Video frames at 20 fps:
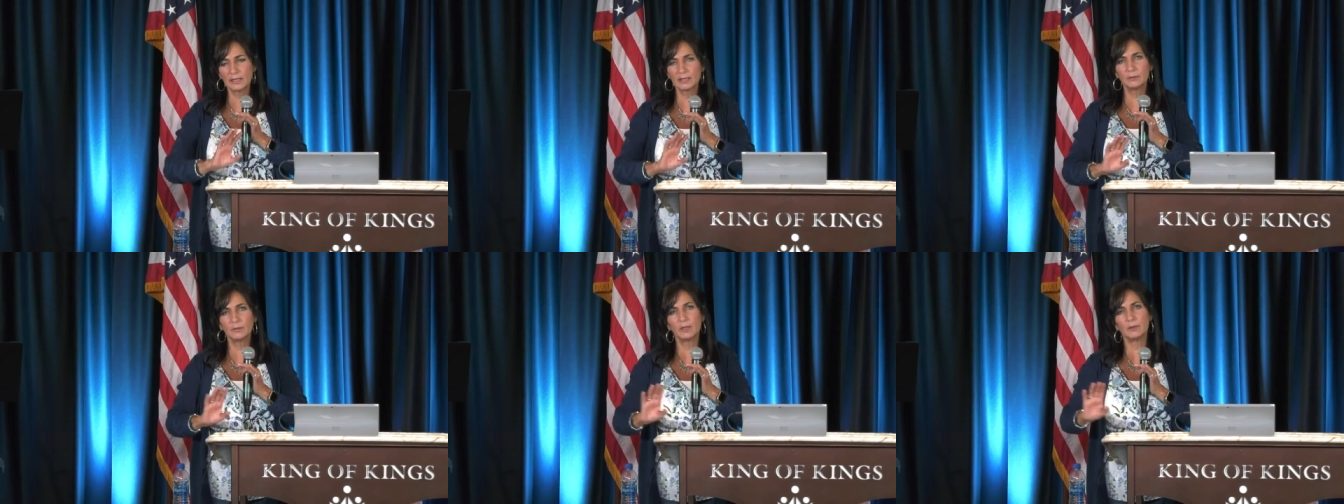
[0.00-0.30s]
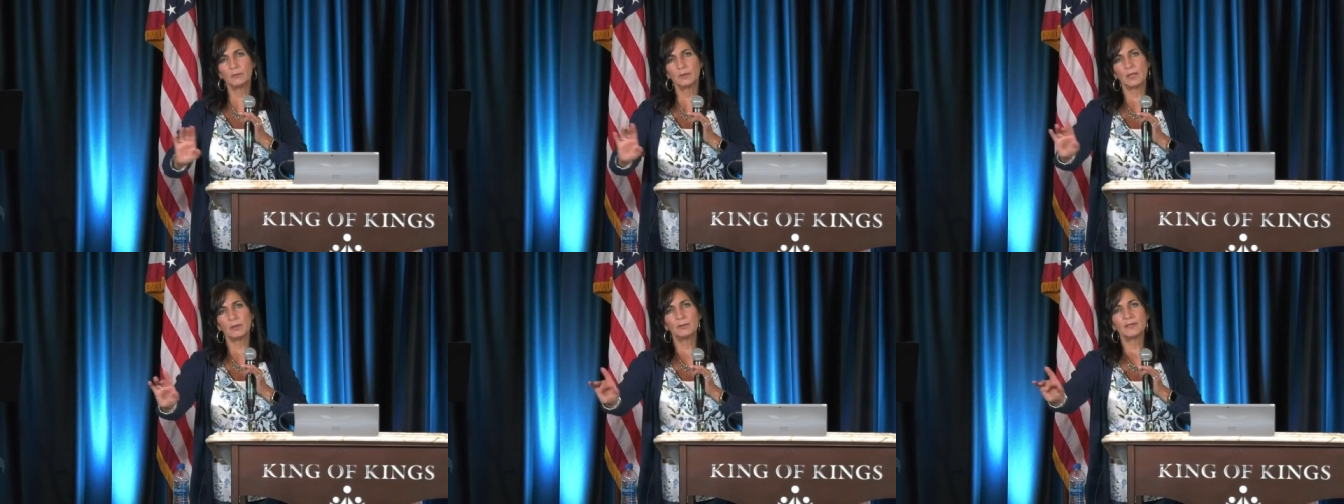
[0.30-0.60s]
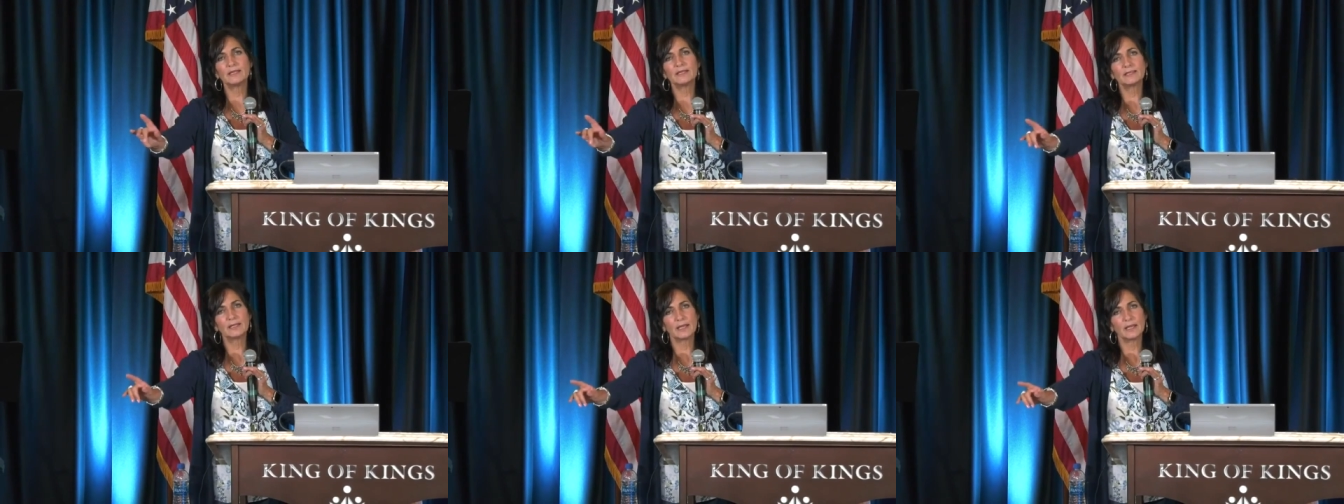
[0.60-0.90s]
The enemy
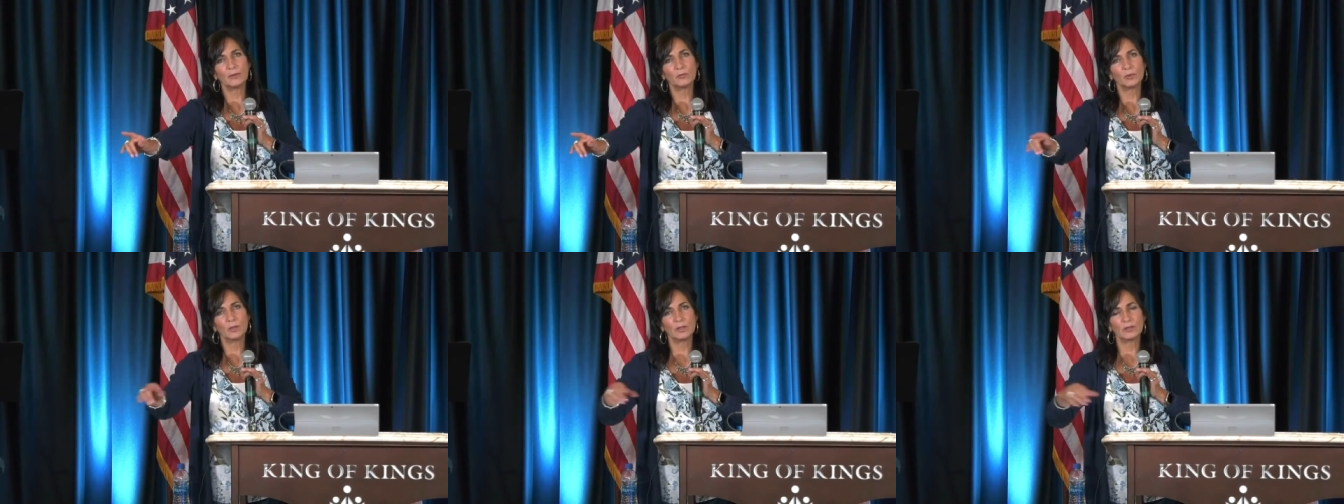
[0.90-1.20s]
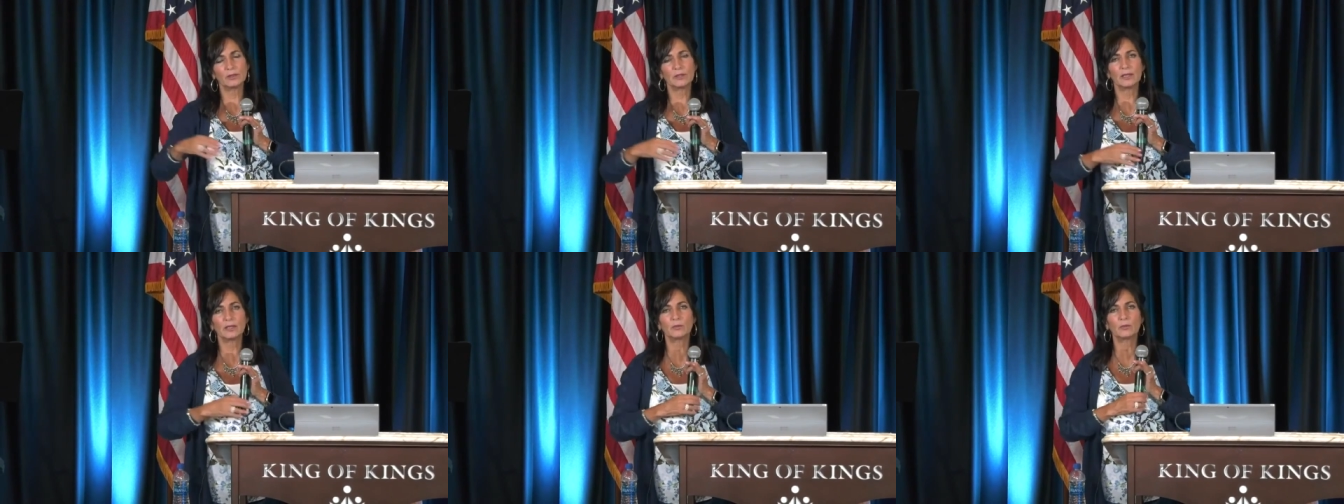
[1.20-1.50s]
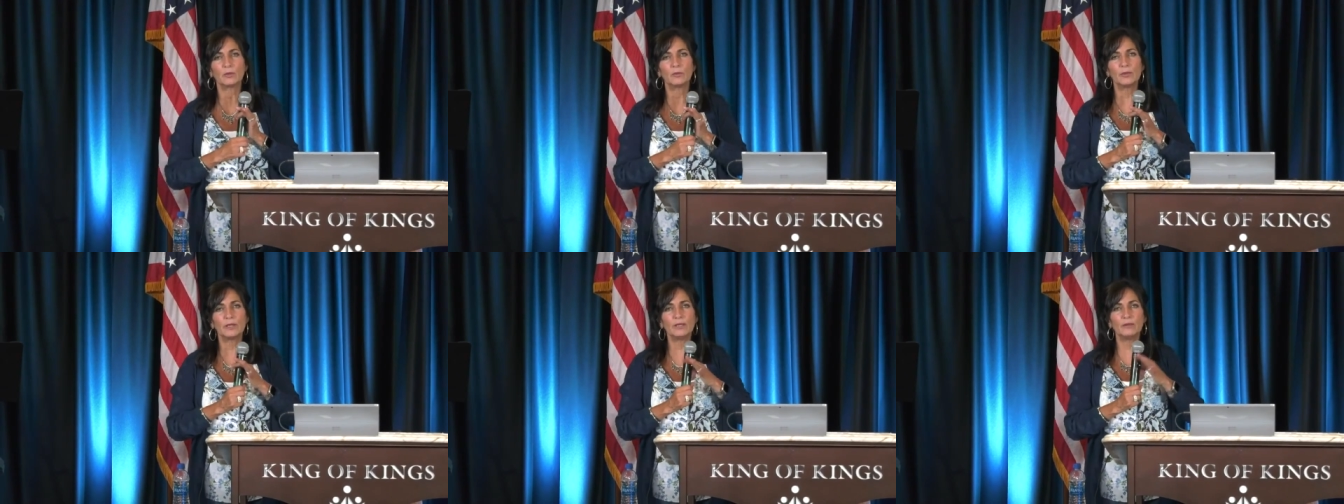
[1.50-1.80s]
may be saying
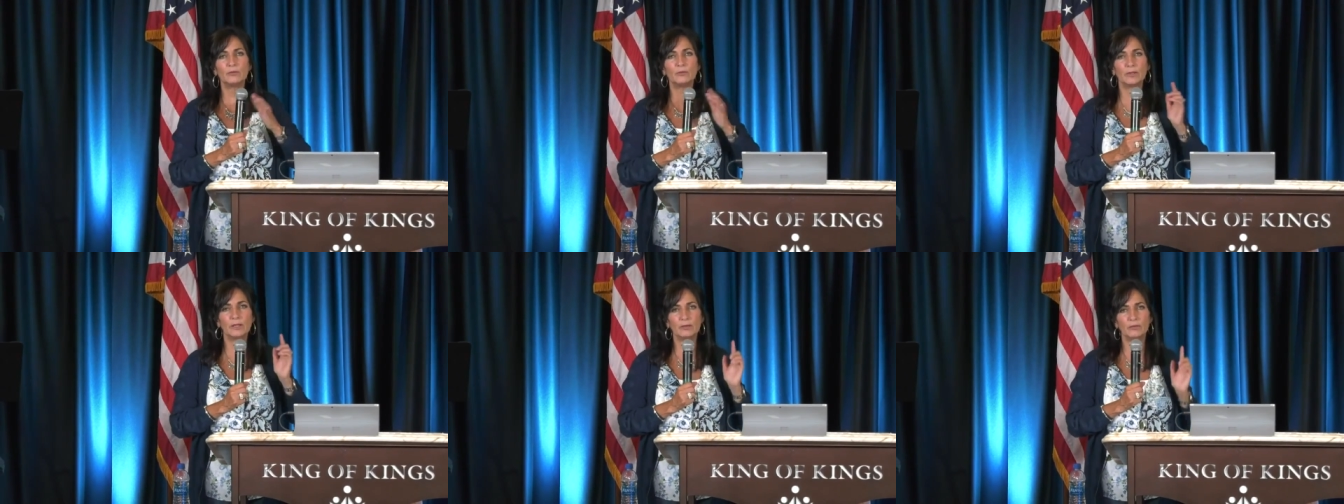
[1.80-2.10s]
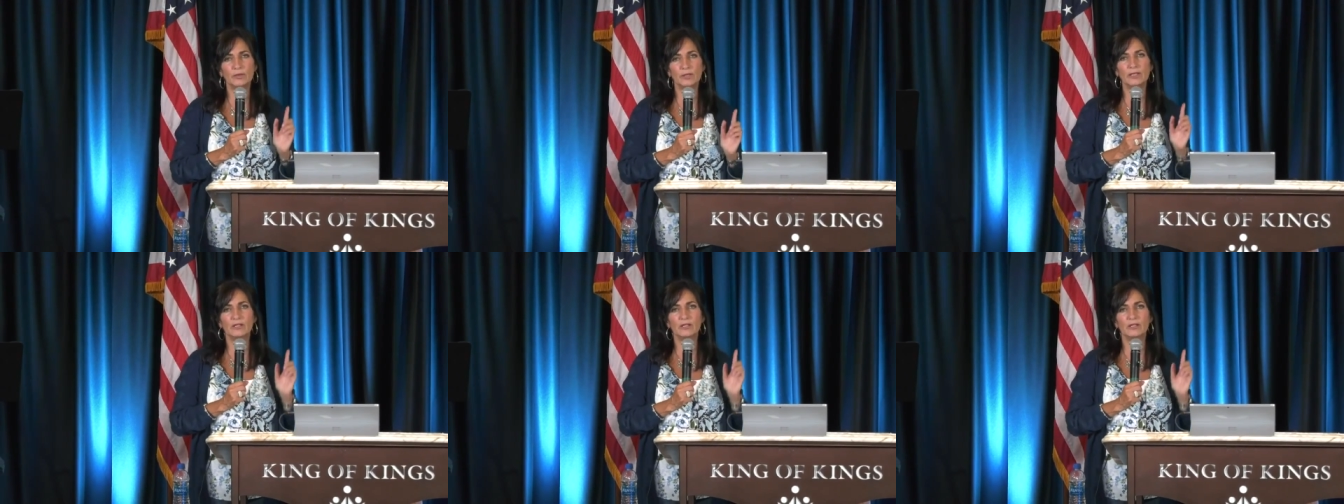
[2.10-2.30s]
one thing, but we